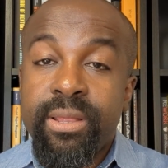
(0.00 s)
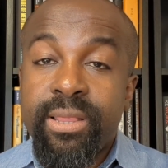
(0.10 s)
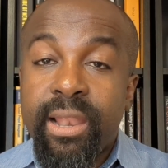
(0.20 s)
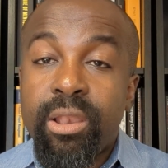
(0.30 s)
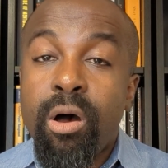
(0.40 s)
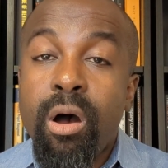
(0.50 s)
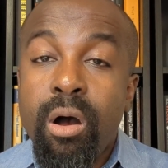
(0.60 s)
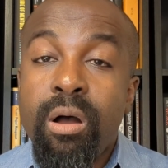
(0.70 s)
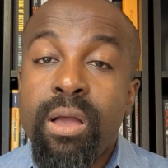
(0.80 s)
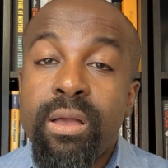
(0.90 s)
the
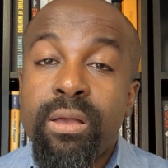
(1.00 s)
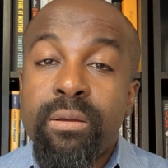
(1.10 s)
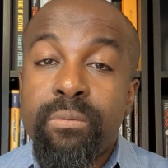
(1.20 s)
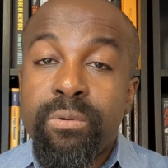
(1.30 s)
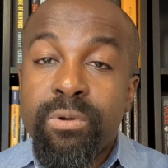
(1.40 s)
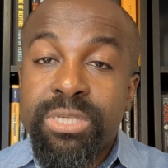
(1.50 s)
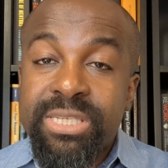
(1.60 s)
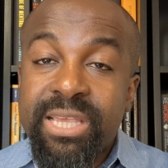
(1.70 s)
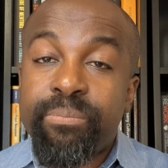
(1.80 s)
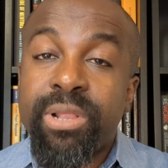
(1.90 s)
law
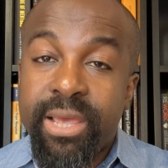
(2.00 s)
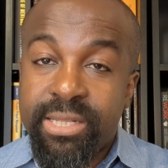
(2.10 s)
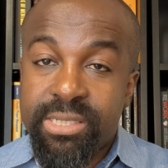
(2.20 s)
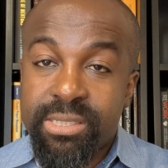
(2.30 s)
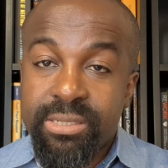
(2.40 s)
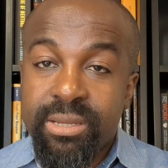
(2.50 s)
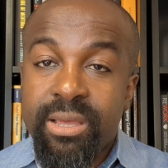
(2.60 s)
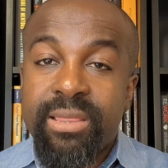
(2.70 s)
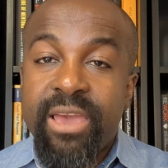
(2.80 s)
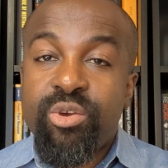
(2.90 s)
stipulates
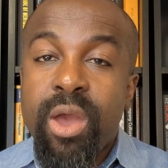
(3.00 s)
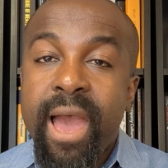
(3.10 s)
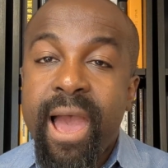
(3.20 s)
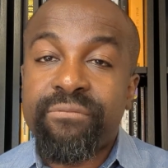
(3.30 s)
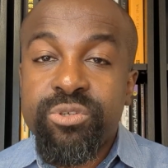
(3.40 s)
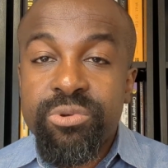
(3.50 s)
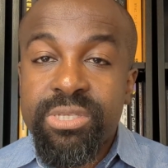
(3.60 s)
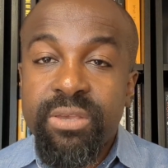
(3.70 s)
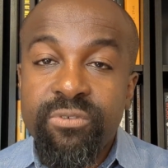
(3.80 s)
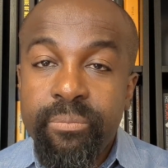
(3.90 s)
that you have to
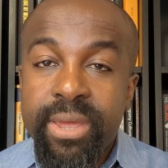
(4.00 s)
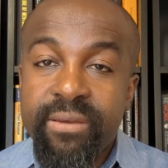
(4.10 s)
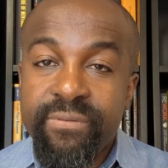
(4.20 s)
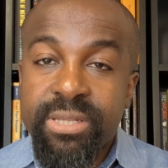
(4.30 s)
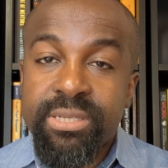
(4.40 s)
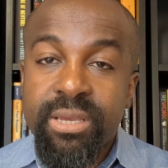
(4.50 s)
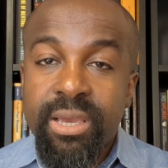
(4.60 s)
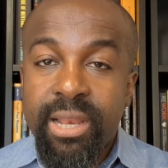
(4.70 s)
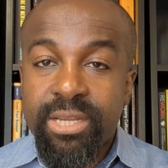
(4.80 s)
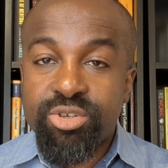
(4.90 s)
receive your benefits
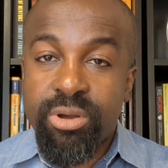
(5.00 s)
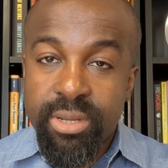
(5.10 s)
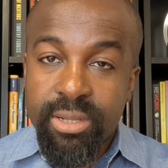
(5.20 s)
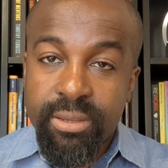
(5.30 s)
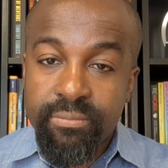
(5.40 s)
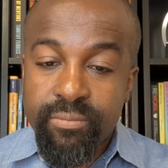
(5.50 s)
electronically.